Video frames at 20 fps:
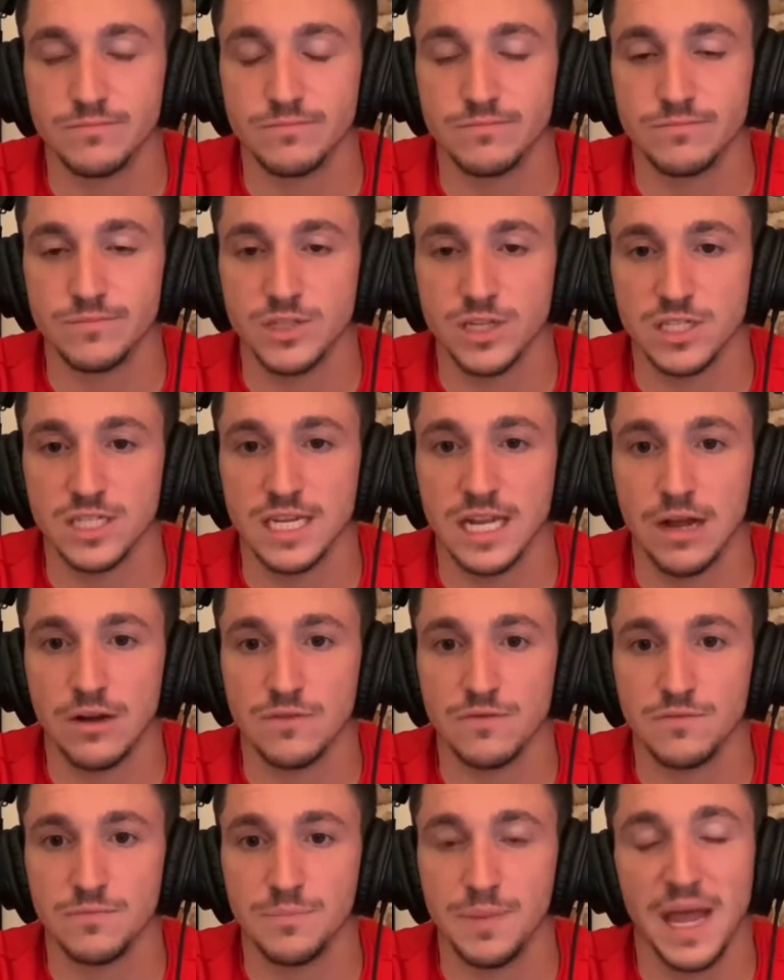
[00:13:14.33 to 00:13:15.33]
does it out
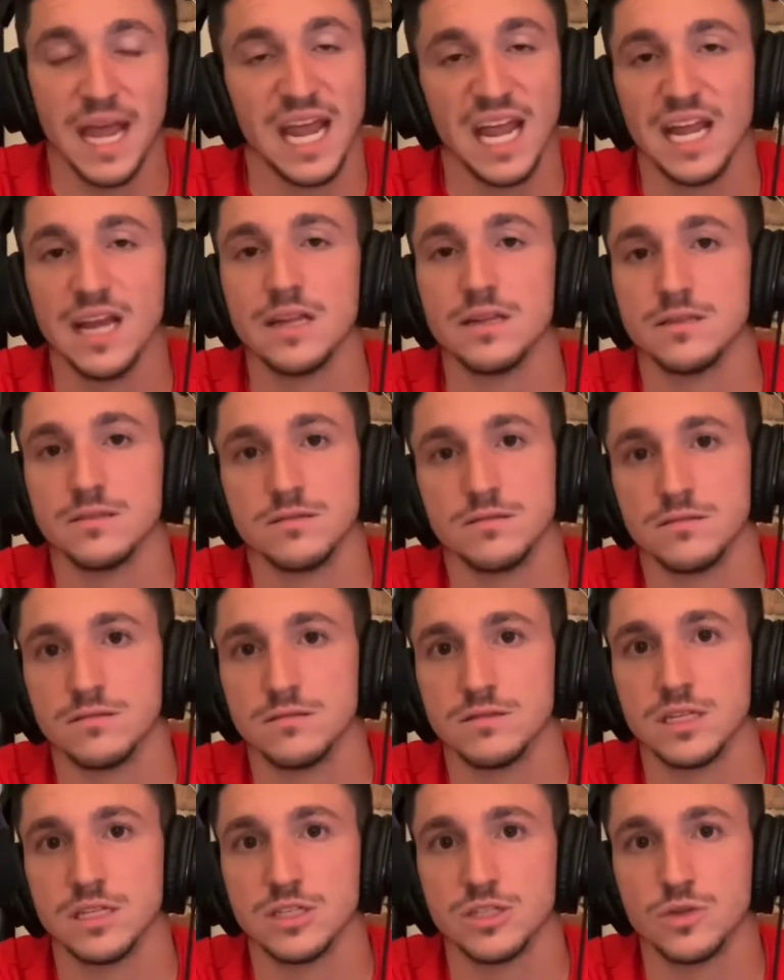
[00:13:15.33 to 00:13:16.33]
of pain
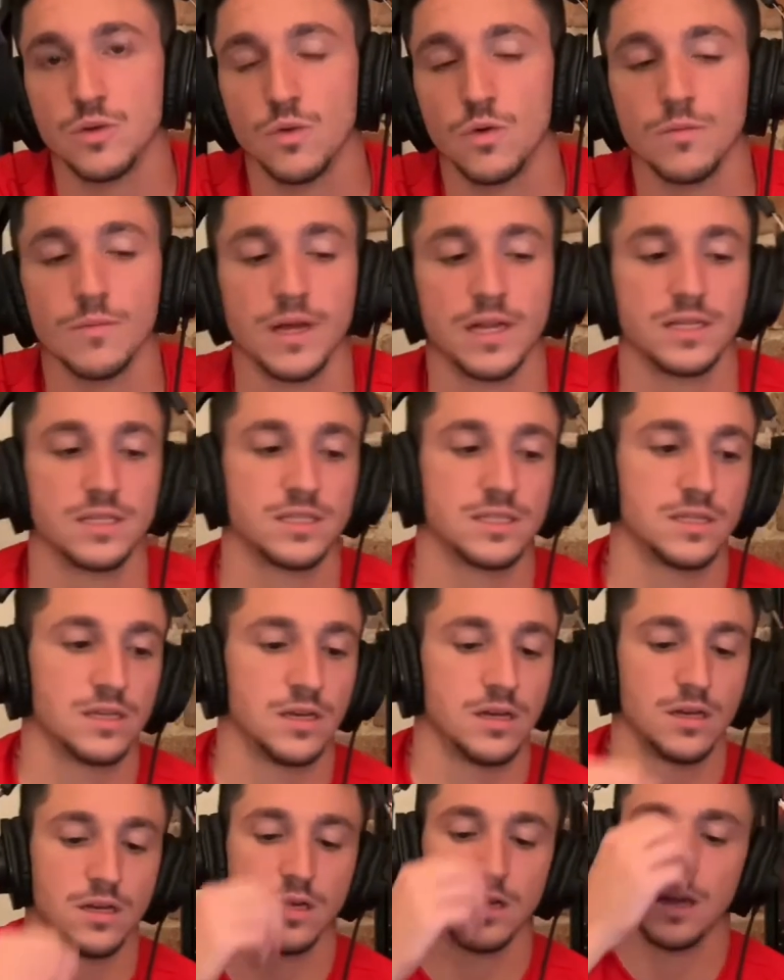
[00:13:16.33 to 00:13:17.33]
and torment,
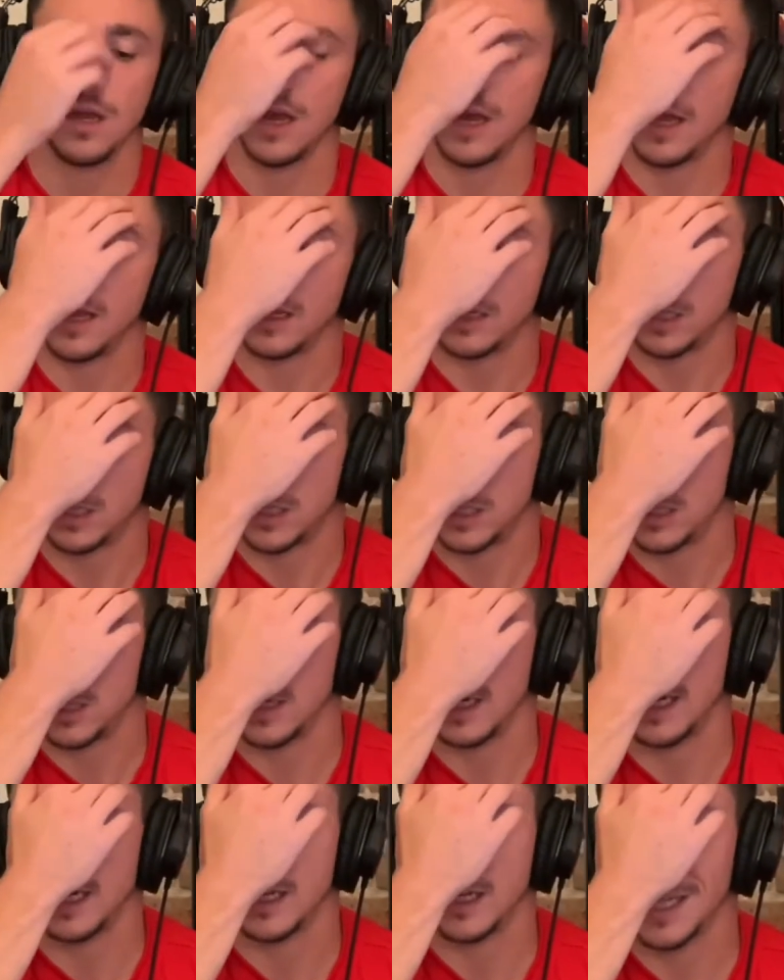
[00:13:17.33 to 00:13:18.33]
and
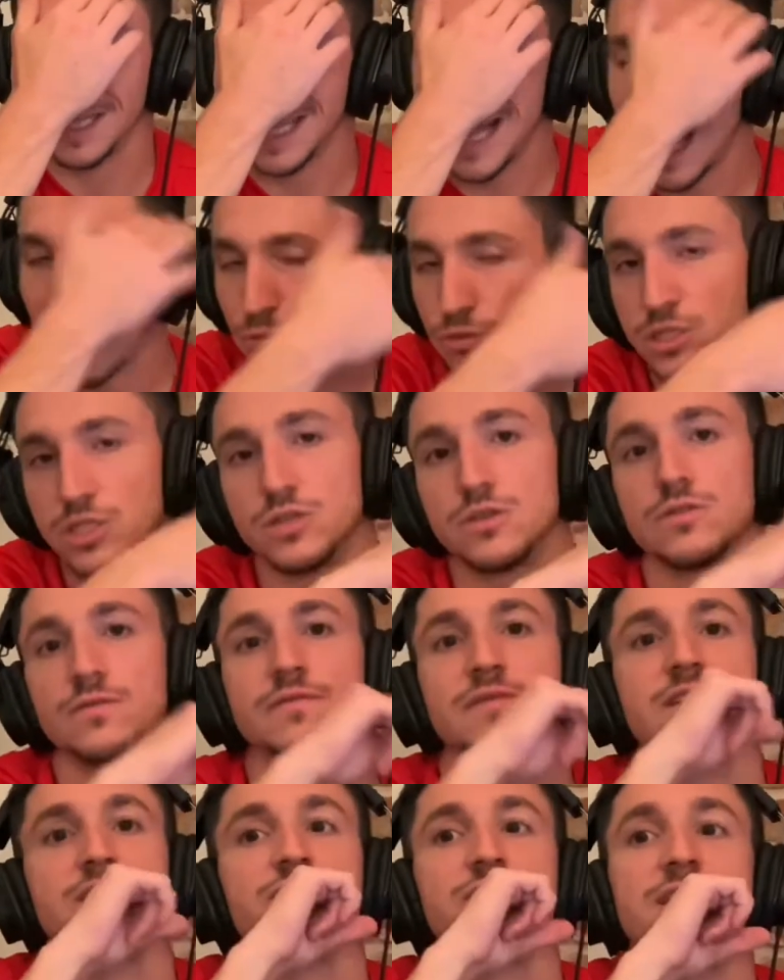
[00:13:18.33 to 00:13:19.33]
it clouds her
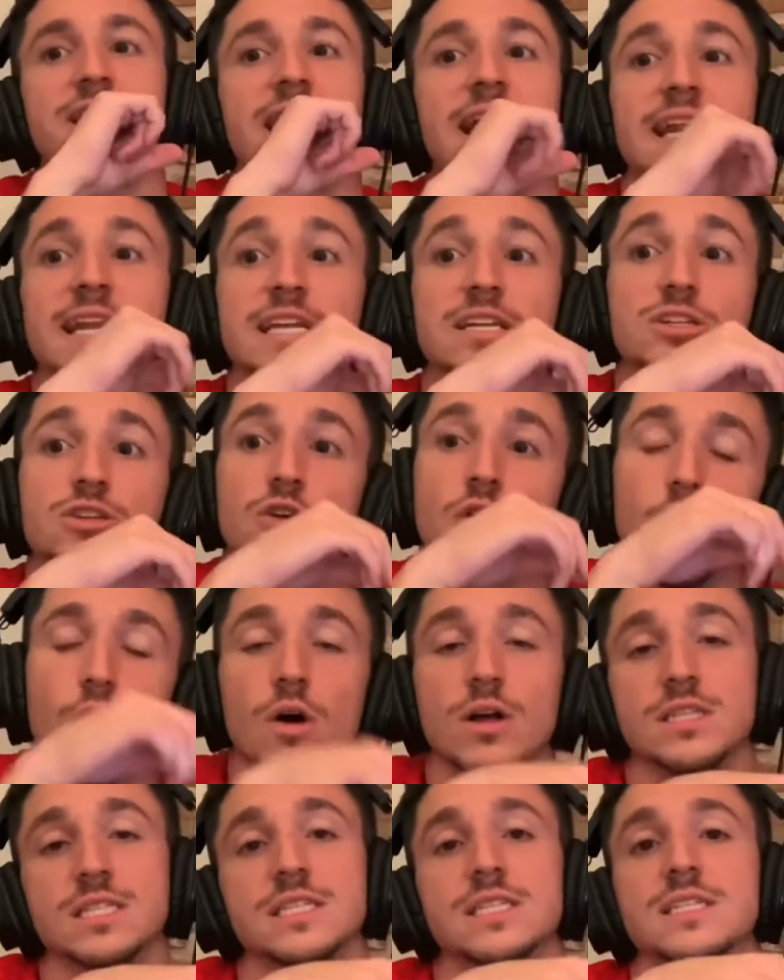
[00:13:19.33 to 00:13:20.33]
vision, and it
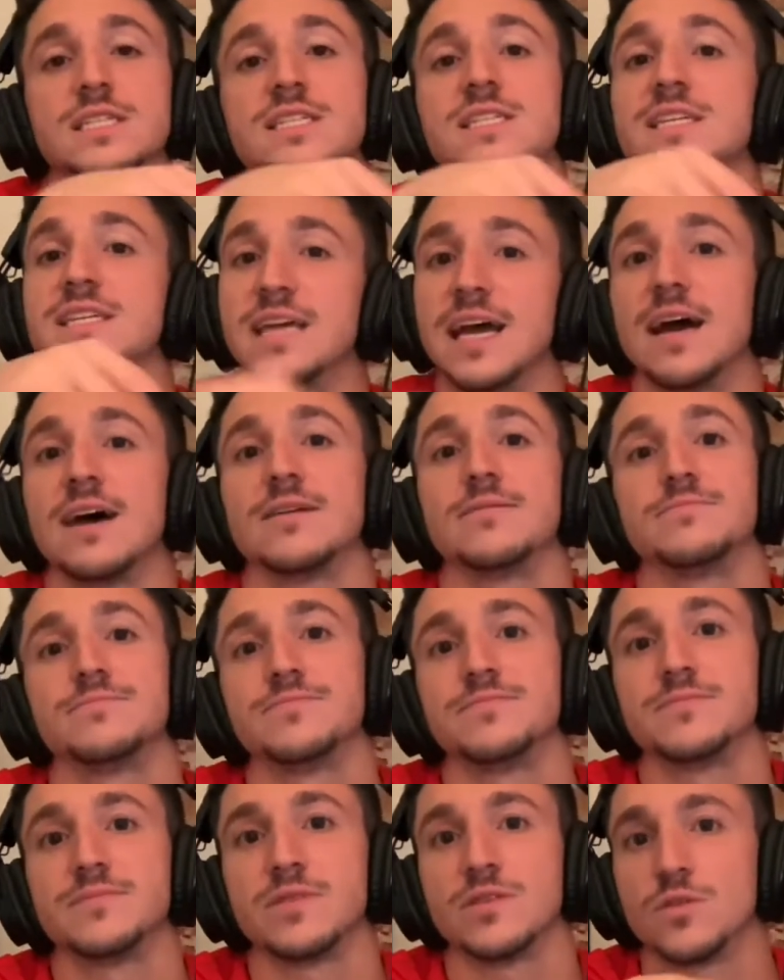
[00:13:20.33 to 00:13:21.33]
causes,
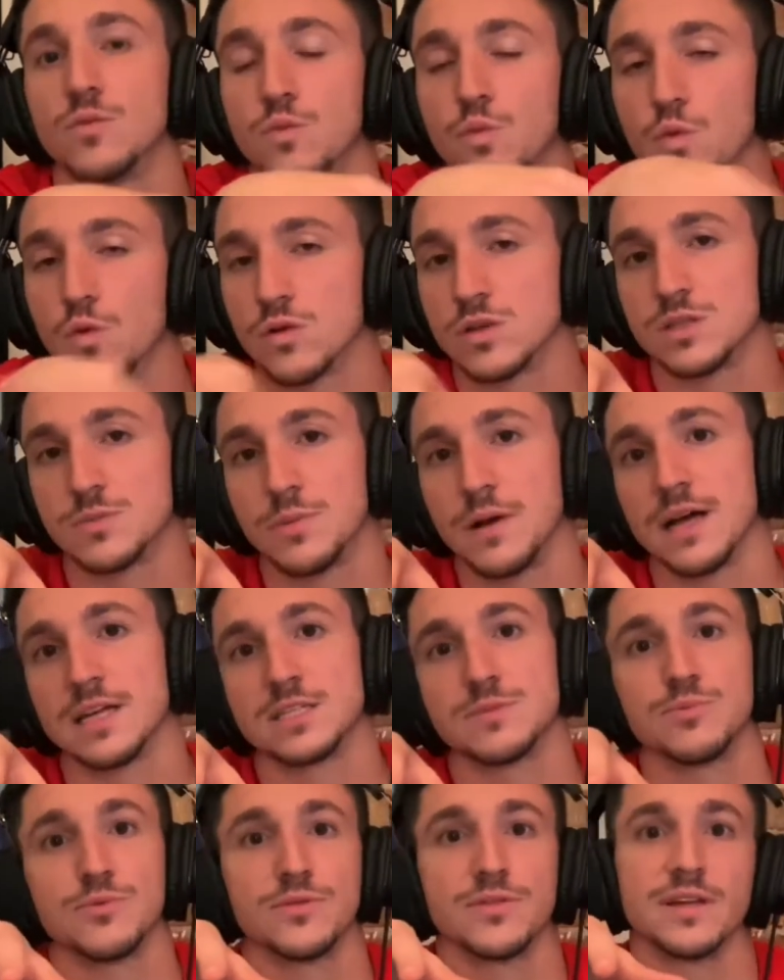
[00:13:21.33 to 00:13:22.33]
the worst
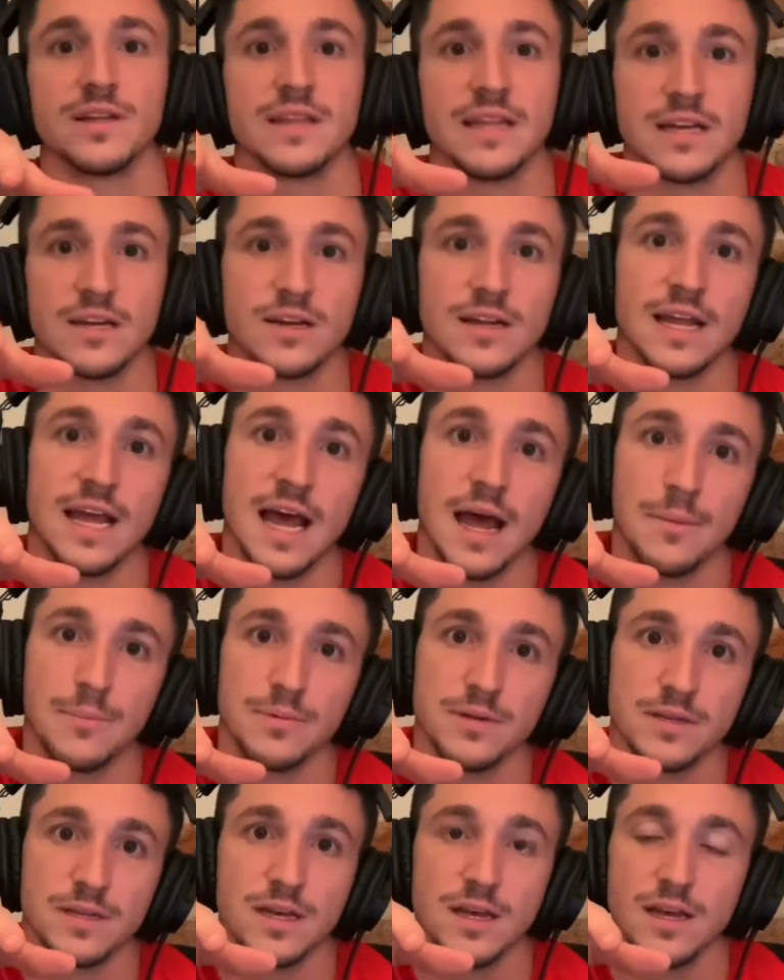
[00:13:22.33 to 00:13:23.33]
possible thing that could have happened